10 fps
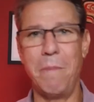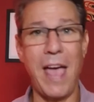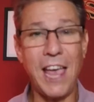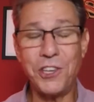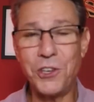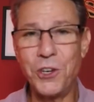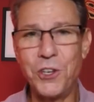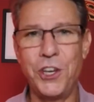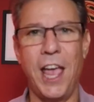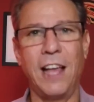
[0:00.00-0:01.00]
the master
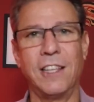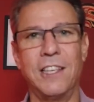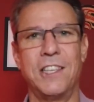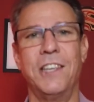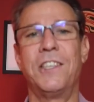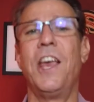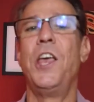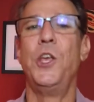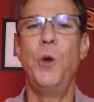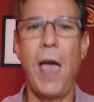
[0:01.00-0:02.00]
checklist is
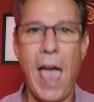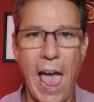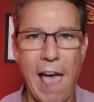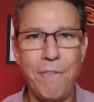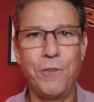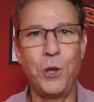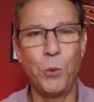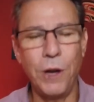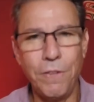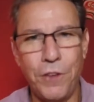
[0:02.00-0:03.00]
you have
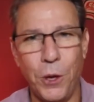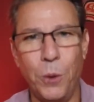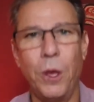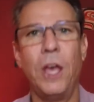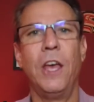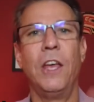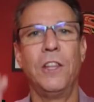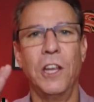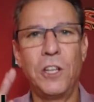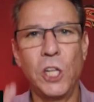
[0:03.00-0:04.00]
to review
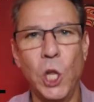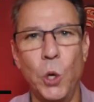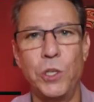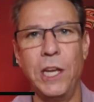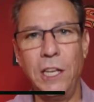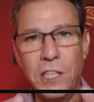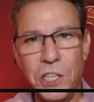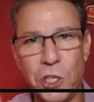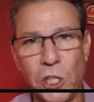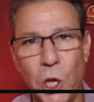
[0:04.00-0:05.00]
the closing
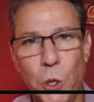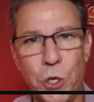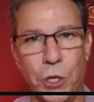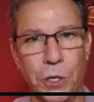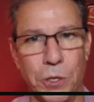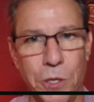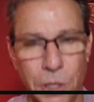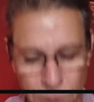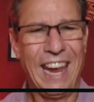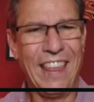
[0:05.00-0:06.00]
disclosures.
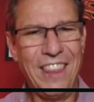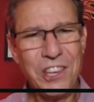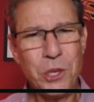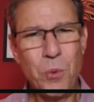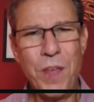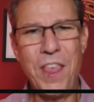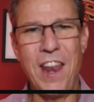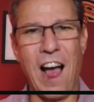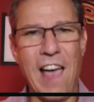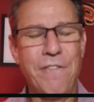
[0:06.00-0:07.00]
And this is one
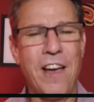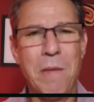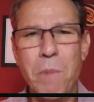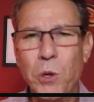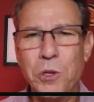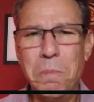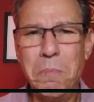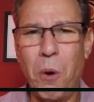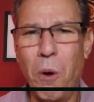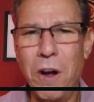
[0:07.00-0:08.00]
that I find most
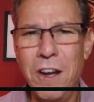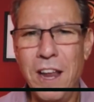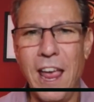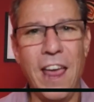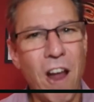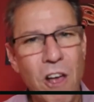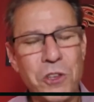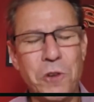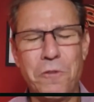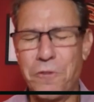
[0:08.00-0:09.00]
important and
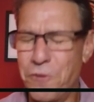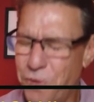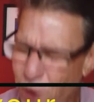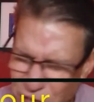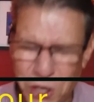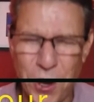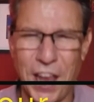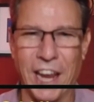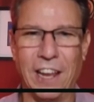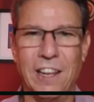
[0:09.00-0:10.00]
also
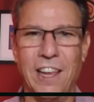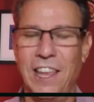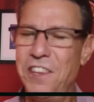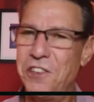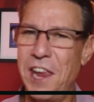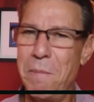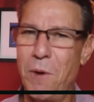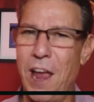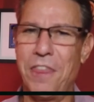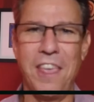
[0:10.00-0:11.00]
frustrating in the same
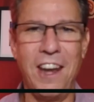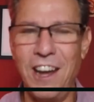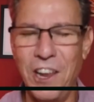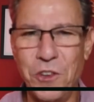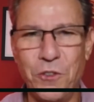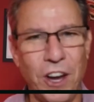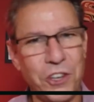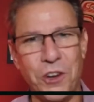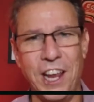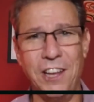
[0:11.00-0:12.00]
breath, and it is
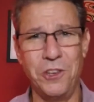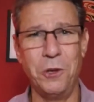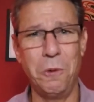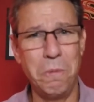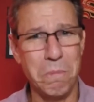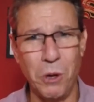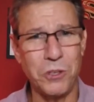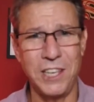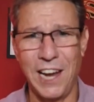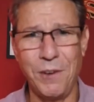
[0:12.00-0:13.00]
frustrating to
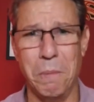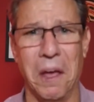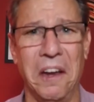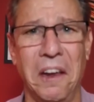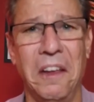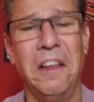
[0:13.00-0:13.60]
mostly everybody.